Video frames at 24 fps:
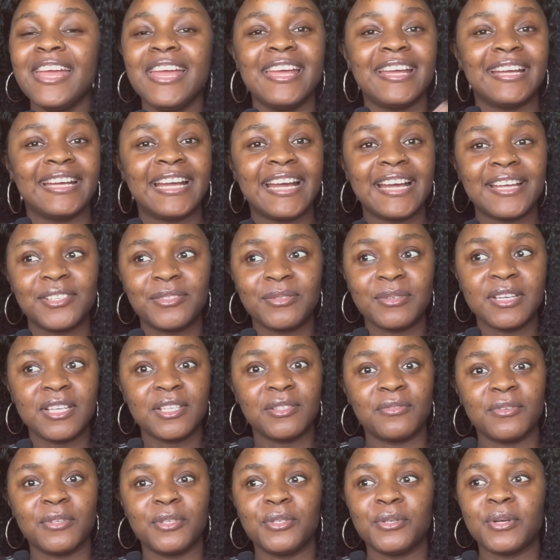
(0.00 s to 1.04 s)
Guys, today's
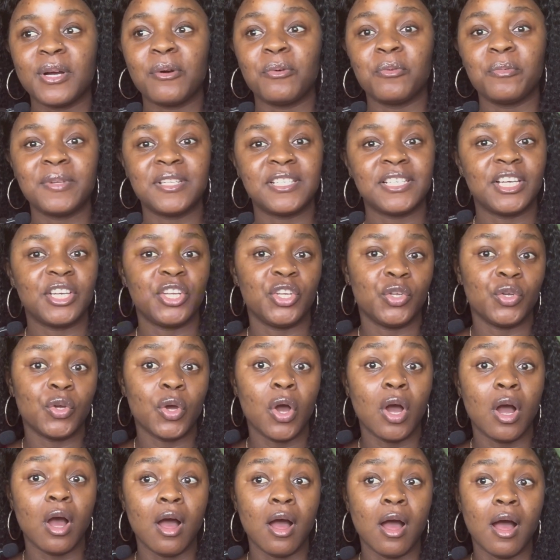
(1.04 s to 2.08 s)
video I will be telling you
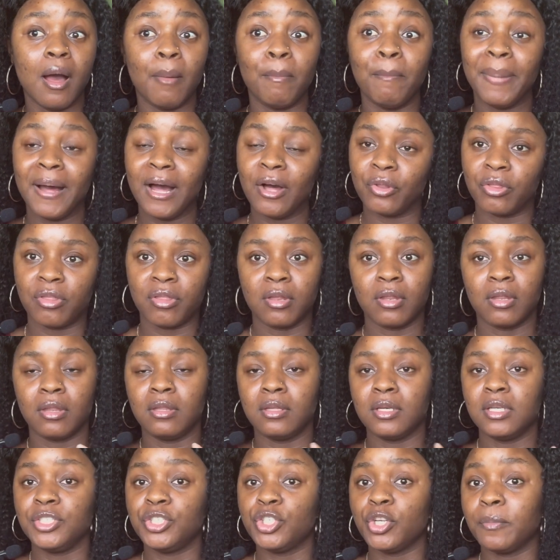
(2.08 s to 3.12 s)
about
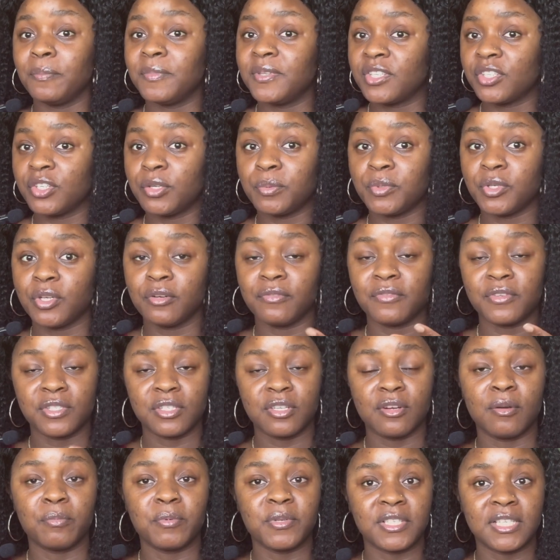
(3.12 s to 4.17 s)
the job description of a
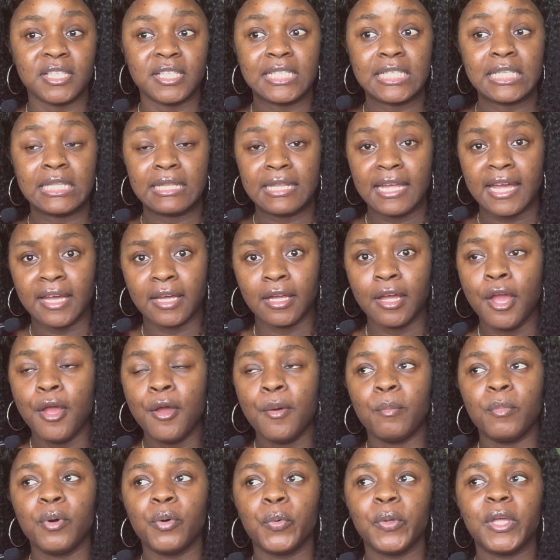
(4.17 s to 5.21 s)
sterile processing tech,
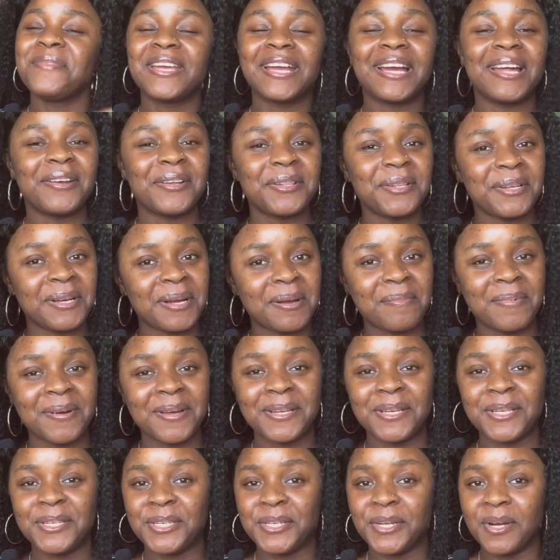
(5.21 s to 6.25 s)
but we cannot talk about
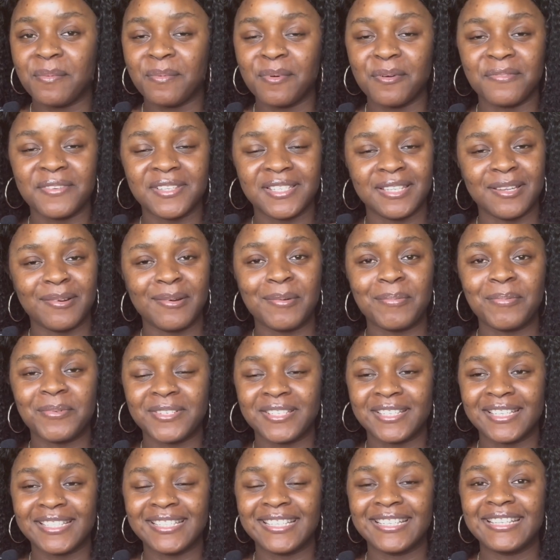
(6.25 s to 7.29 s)
the job of a sterile
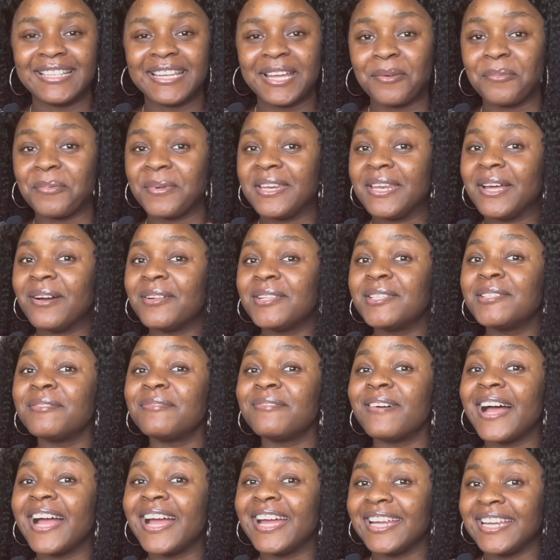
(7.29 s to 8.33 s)
processing tech without
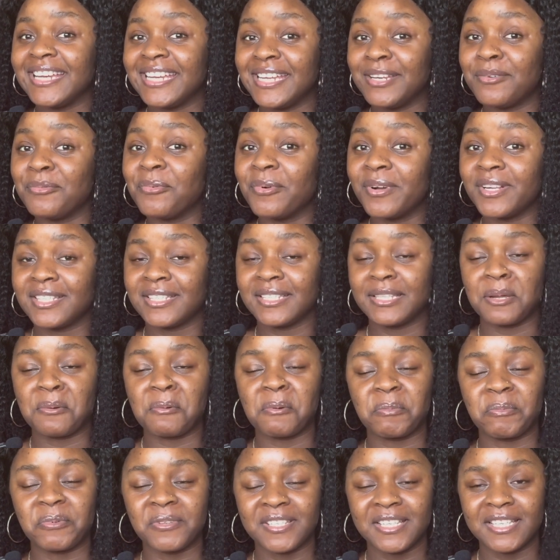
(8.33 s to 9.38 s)
defining what sterile
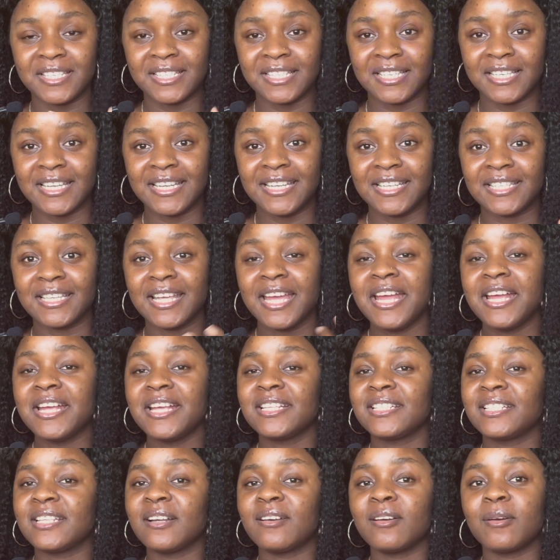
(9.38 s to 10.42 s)
processing is.
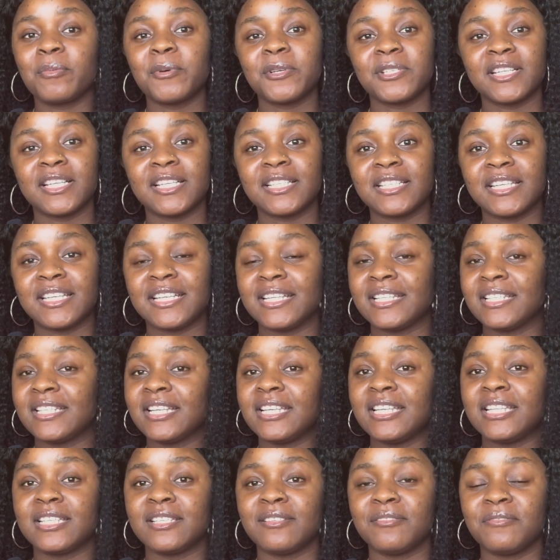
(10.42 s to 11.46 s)
Sterile processing is the
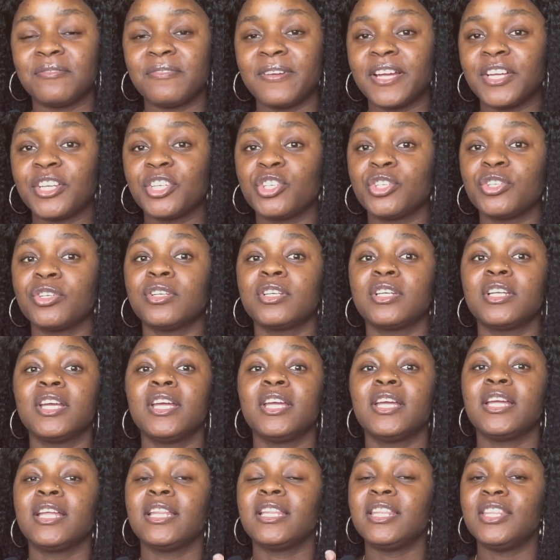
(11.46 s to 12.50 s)
disinfection,
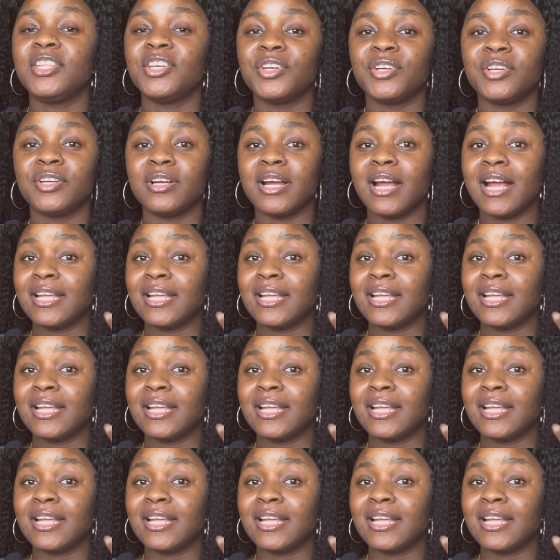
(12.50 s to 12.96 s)
the